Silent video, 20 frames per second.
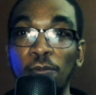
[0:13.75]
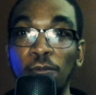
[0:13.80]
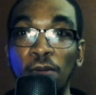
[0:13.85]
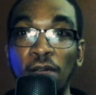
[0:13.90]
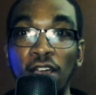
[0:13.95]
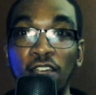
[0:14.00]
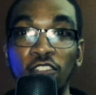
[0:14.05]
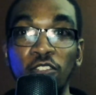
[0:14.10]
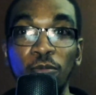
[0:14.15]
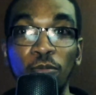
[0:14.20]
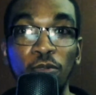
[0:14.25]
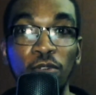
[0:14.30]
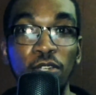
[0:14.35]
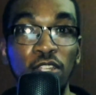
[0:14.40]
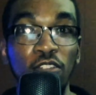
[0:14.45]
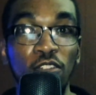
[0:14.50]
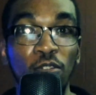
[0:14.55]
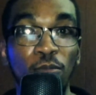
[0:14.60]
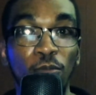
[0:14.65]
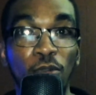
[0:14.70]

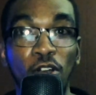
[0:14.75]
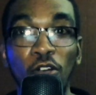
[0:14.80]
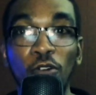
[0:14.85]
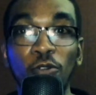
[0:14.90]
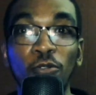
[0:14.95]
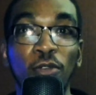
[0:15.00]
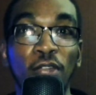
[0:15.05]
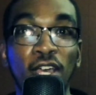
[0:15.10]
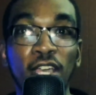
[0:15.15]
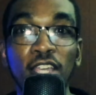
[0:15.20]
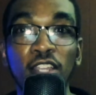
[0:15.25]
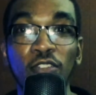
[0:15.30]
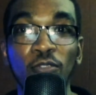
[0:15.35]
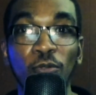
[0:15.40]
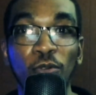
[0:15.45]
possibly tomorrow night,